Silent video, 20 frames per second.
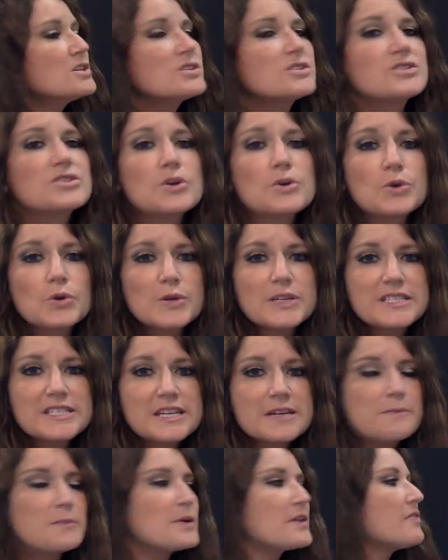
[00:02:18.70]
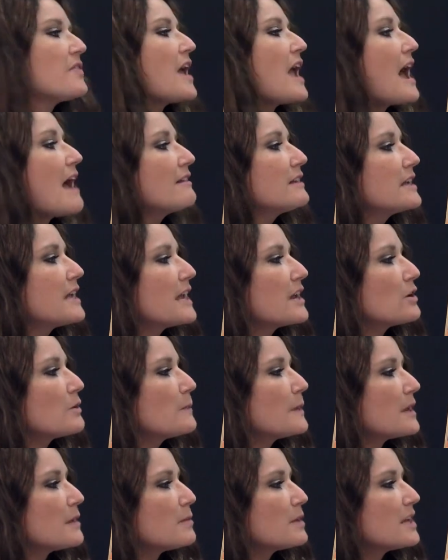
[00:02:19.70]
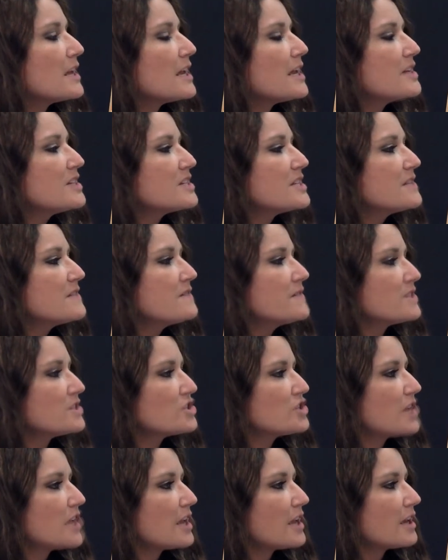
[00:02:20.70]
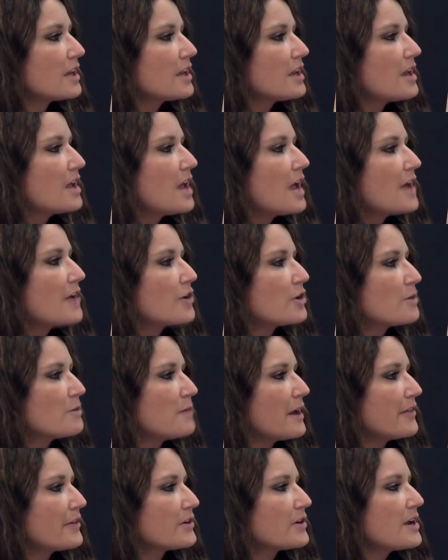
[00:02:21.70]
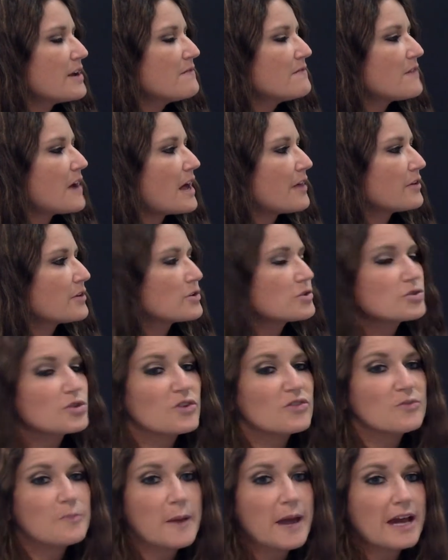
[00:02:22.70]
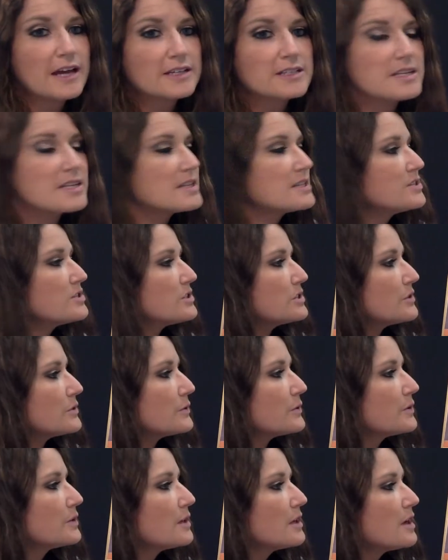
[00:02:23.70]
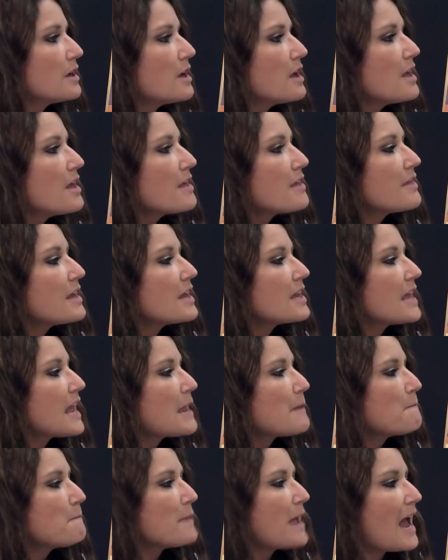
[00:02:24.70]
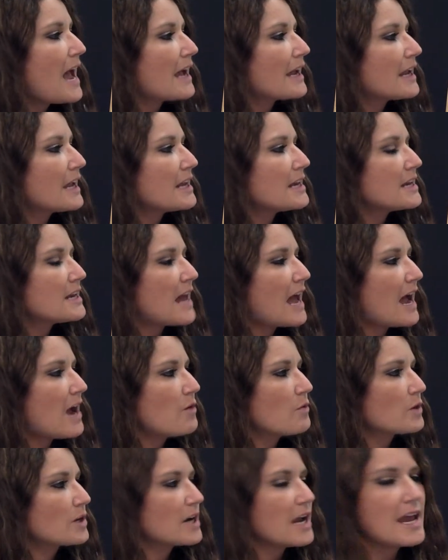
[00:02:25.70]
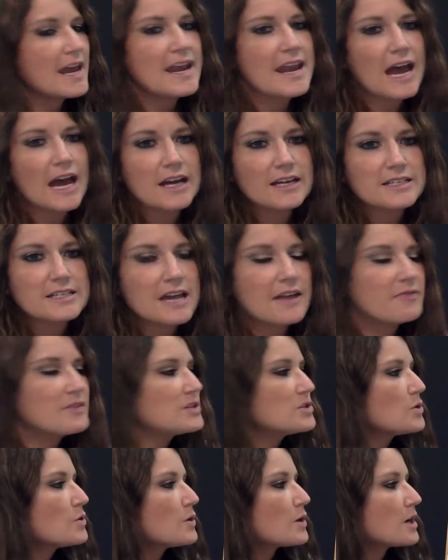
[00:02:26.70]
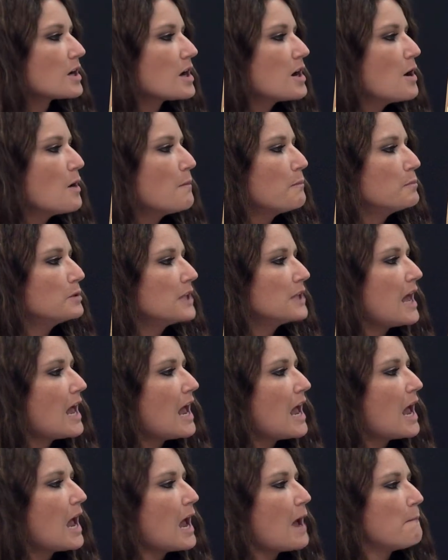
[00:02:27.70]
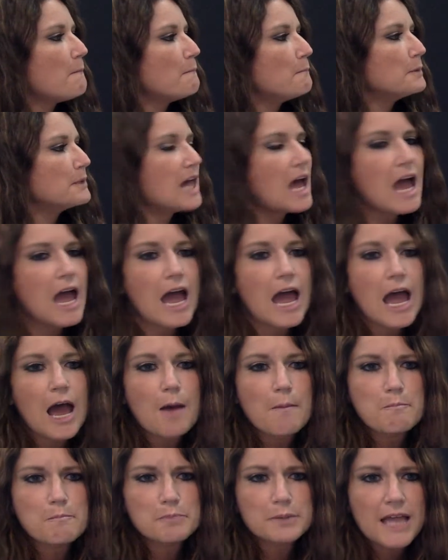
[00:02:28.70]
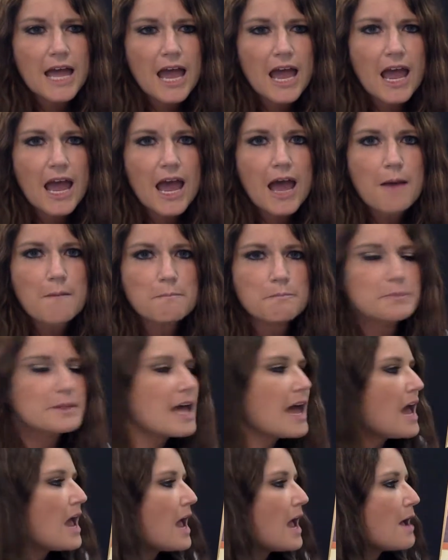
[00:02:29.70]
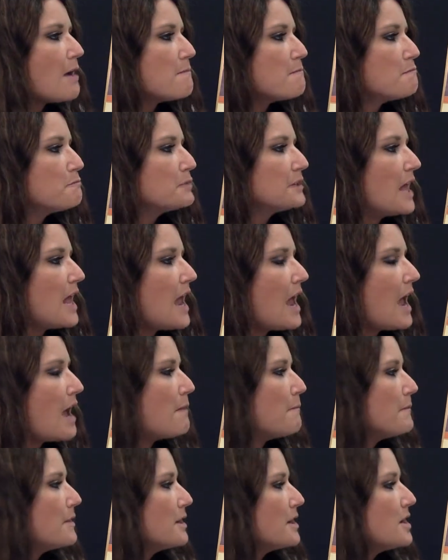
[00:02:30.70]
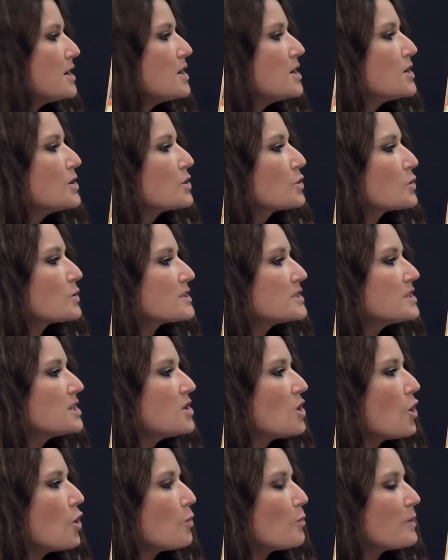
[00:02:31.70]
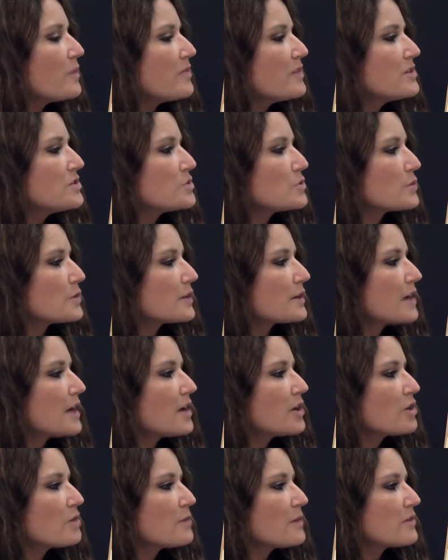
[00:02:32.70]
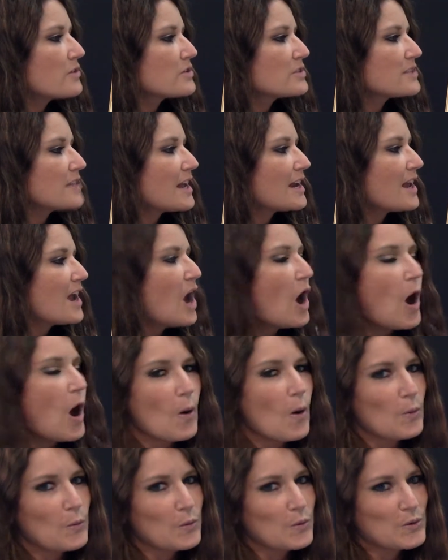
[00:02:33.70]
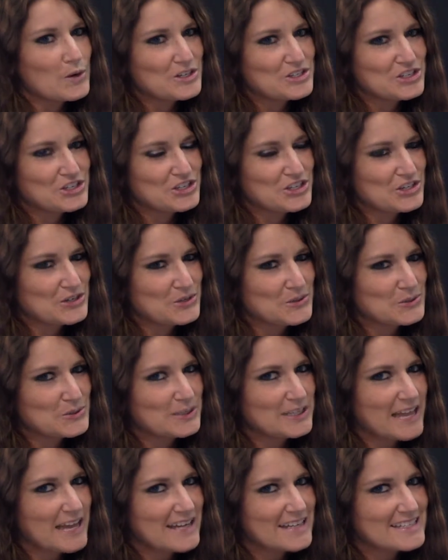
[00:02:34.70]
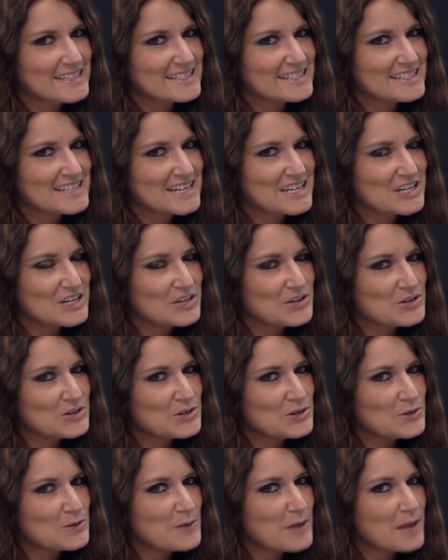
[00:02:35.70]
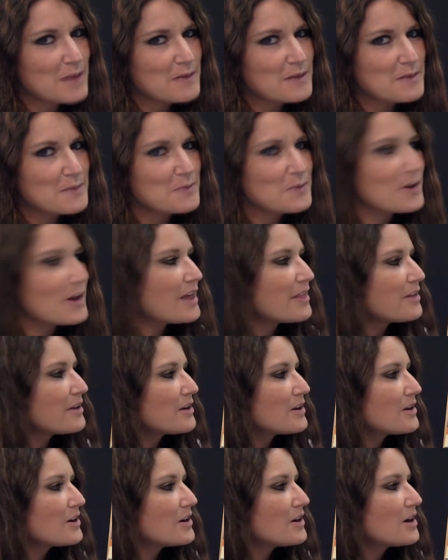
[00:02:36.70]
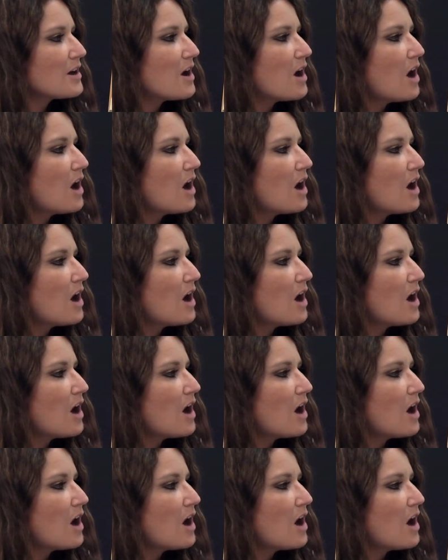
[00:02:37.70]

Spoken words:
So Kristen put the alligator baby into the fish tank, and her mother and father drove back to the zoo. They came back in an hour and knocked on the door. Blam, blam, blam, blam, blam. Kristen opened the door and her mother said, "Would you like to see your new baby brother?"